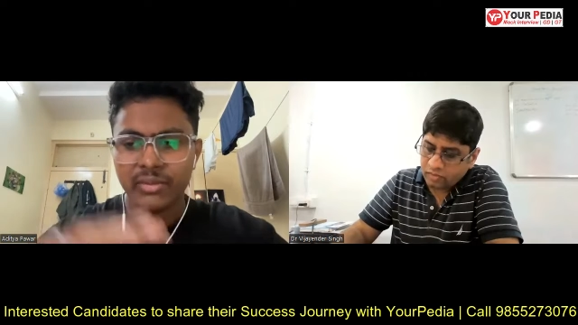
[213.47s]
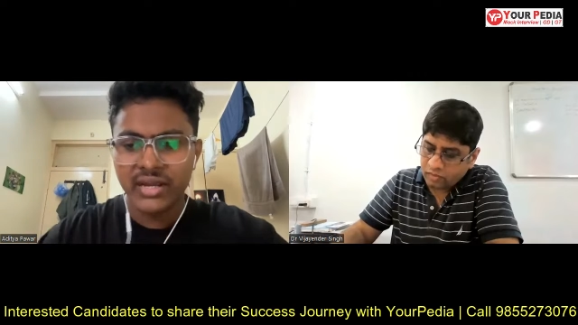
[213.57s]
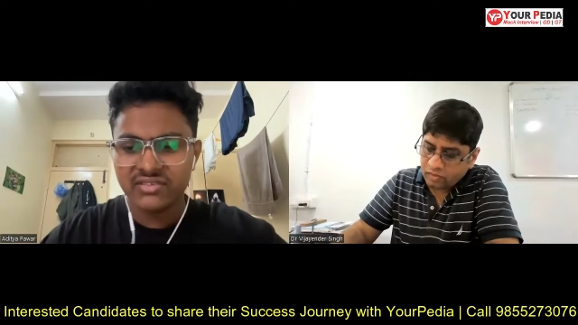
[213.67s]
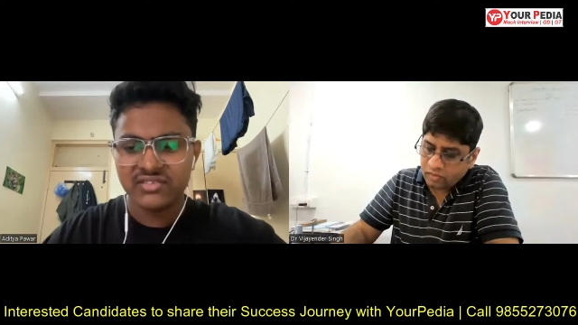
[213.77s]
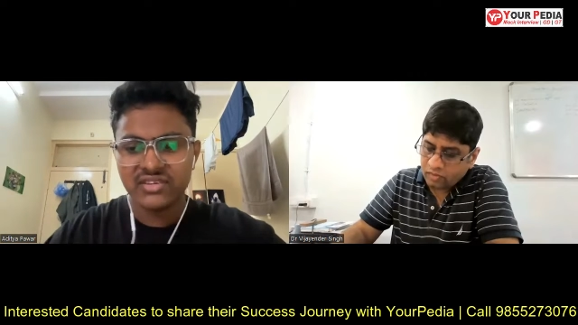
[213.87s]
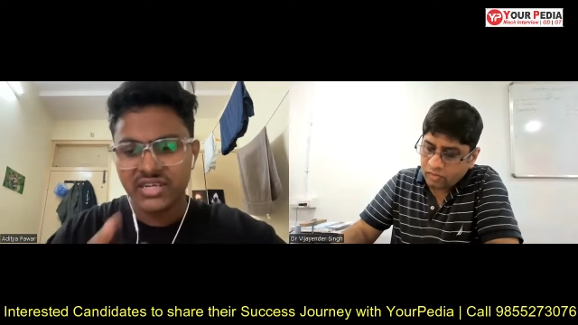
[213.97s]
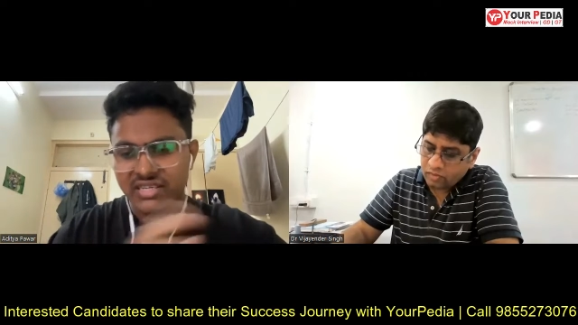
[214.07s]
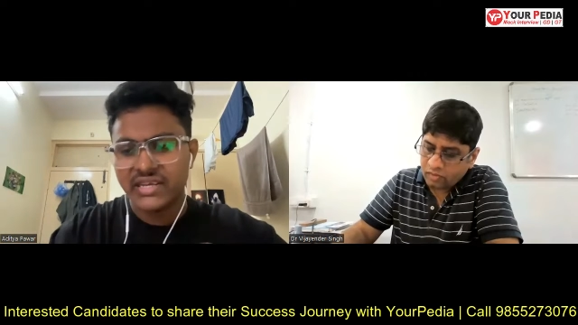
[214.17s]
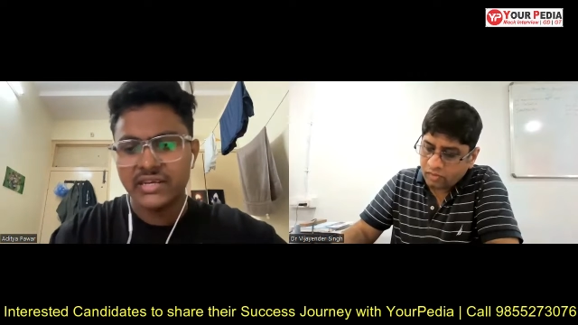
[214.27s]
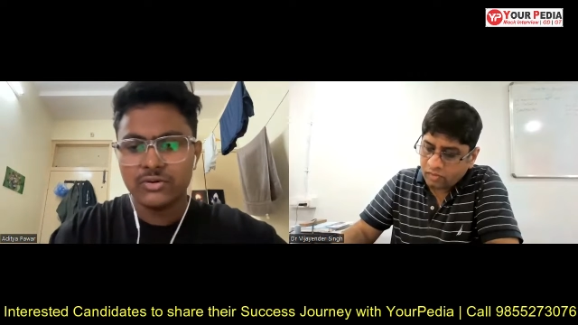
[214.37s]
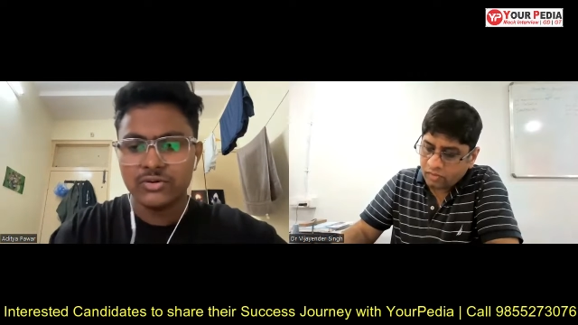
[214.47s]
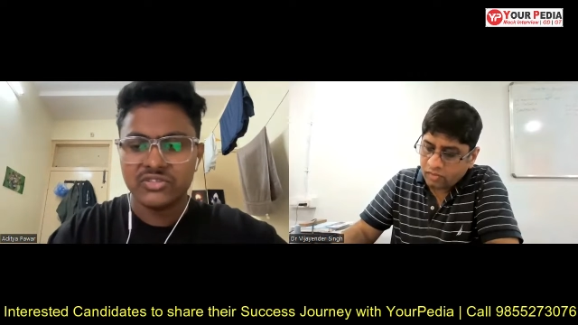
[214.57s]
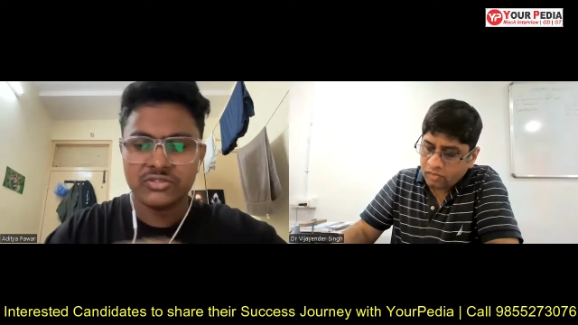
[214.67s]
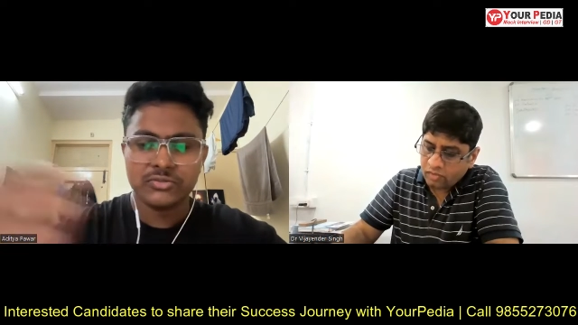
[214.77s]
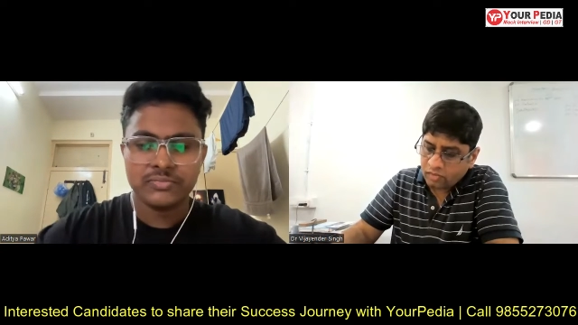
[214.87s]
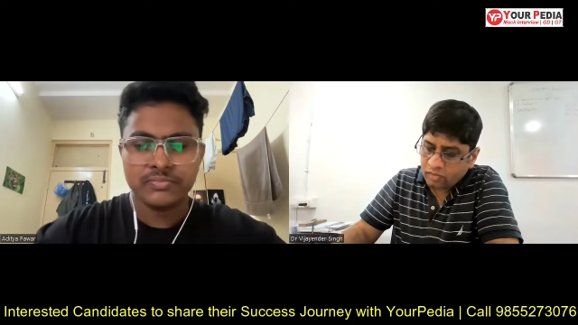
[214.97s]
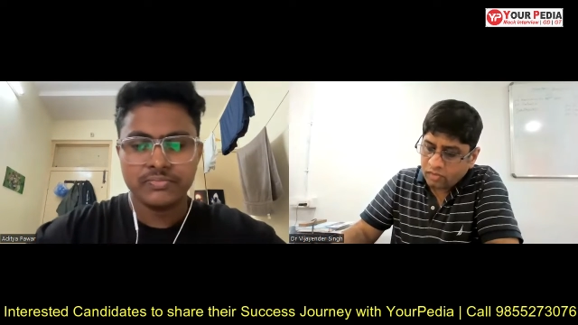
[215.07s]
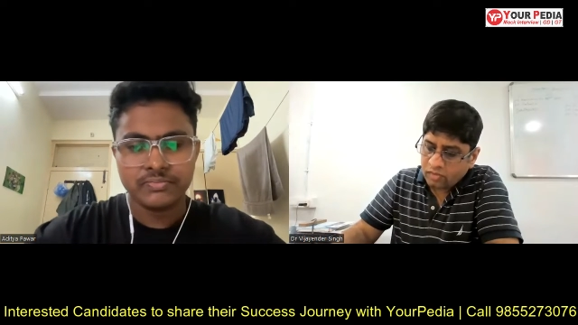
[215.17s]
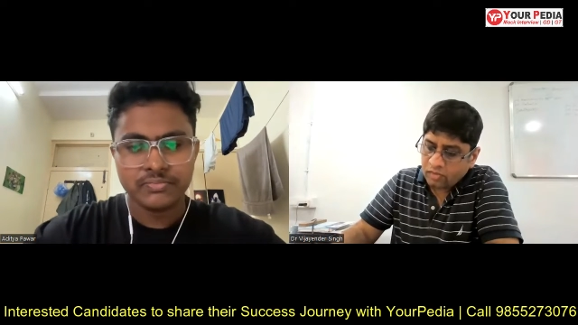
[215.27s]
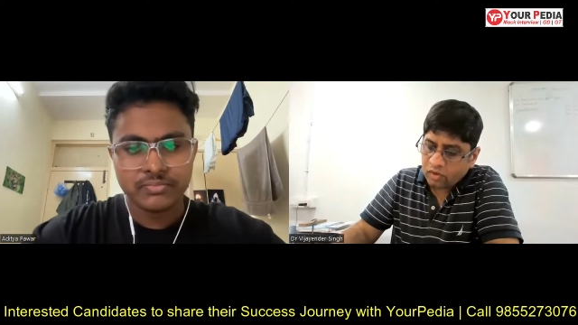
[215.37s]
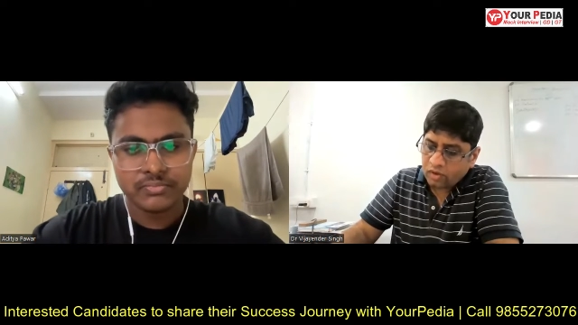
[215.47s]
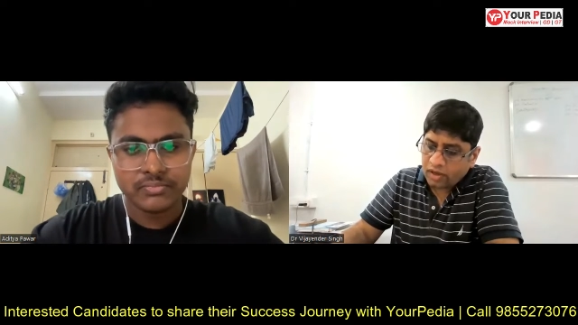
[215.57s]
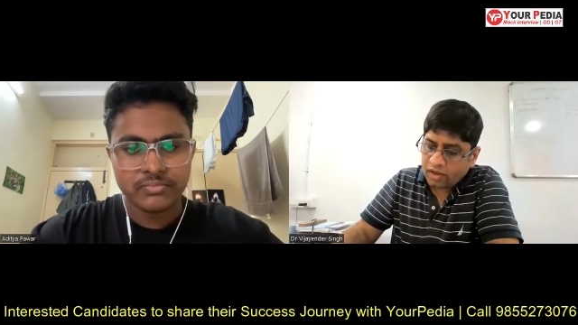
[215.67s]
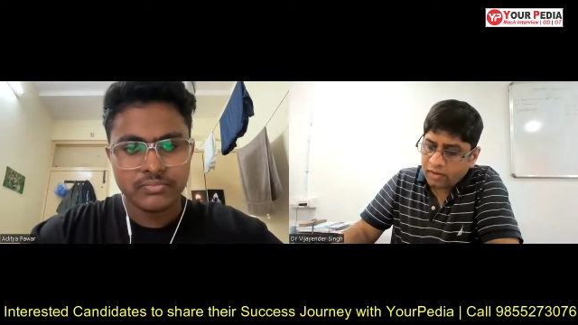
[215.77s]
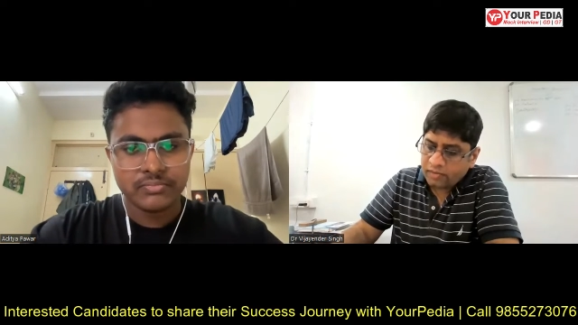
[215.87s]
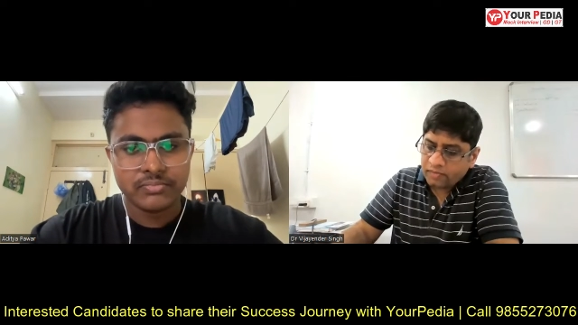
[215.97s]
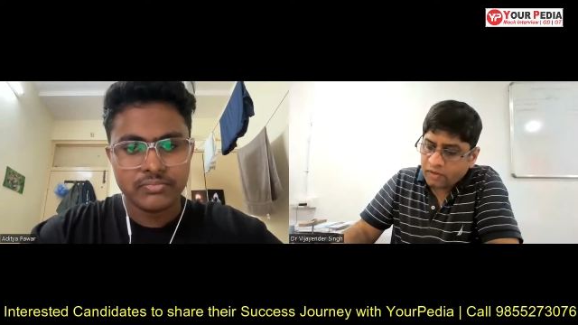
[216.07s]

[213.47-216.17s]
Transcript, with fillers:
Speaker 1: MDes is the design course. Okay.